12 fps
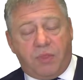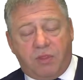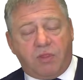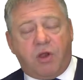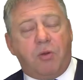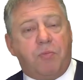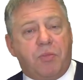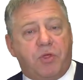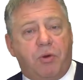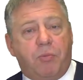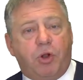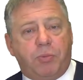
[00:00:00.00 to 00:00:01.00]
there
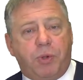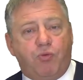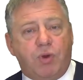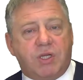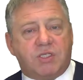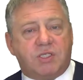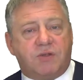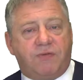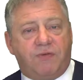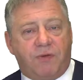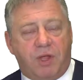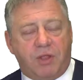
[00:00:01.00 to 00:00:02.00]
are multiple reasons
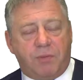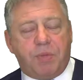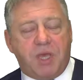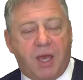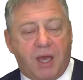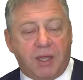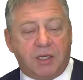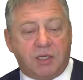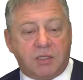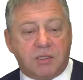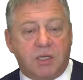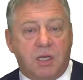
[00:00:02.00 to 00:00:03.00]
behind
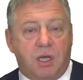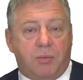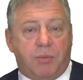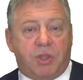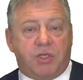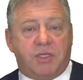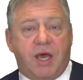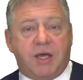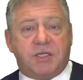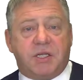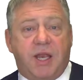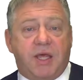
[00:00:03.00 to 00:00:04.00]
it. But the
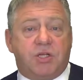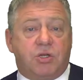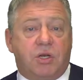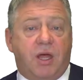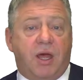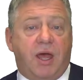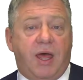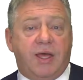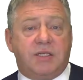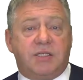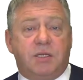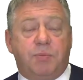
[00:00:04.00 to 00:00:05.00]
target selection
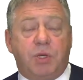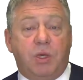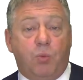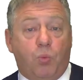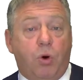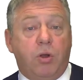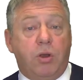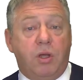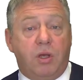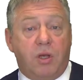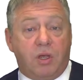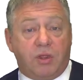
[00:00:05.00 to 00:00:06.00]
has to be, one,
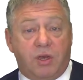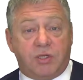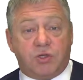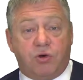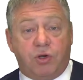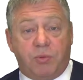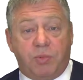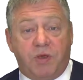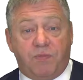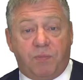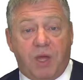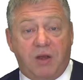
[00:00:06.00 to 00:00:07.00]
that it's going to be
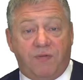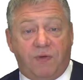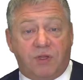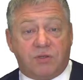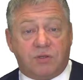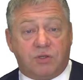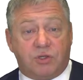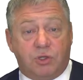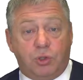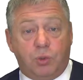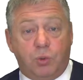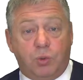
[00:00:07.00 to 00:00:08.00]
of benefit
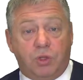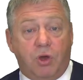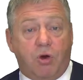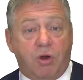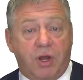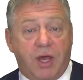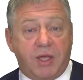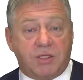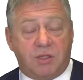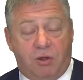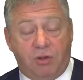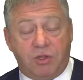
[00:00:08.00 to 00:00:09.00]
to the
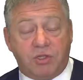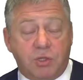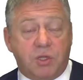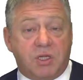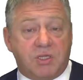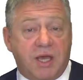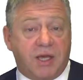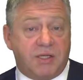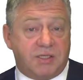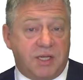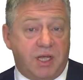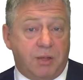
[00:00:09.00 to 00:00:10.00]
organized or to the
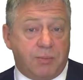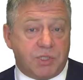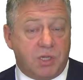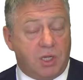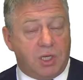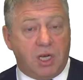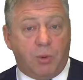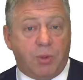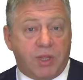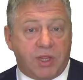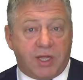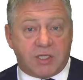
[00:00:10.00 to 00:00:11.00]
attacker's aims. Now,
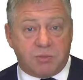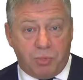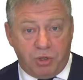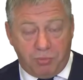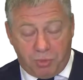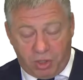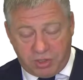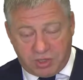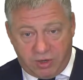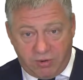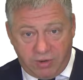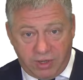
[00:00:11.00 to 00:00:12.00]
whether that's
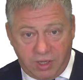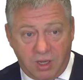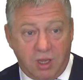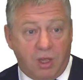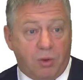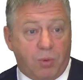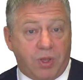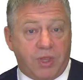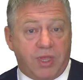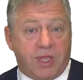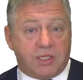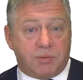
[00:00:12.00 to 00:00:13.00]
monetarily, whether
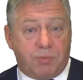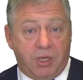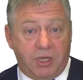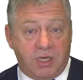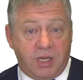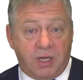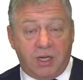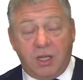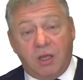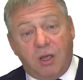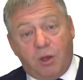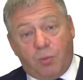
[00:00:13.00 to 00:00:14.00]
that's
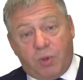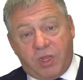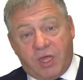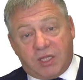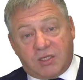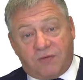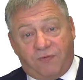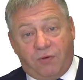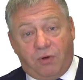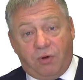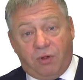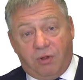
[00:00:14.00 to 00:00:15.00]
politically, whether that's
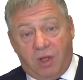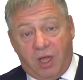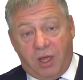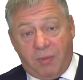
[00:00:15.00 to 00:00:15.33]
for